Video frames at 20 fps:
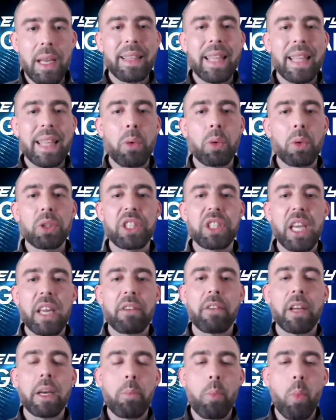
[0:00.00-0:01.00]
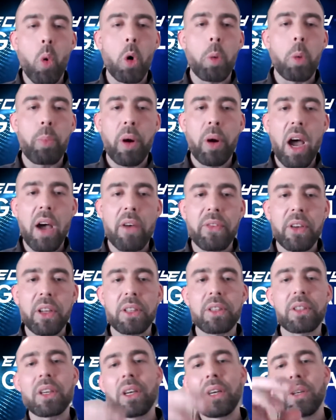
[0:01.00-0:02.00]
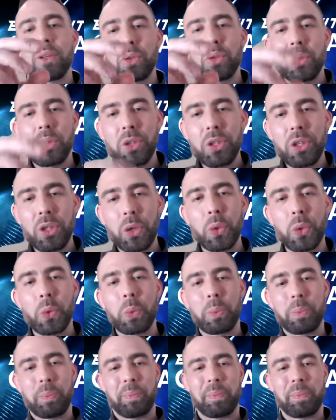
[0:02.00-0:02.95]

that will generate more profit to you.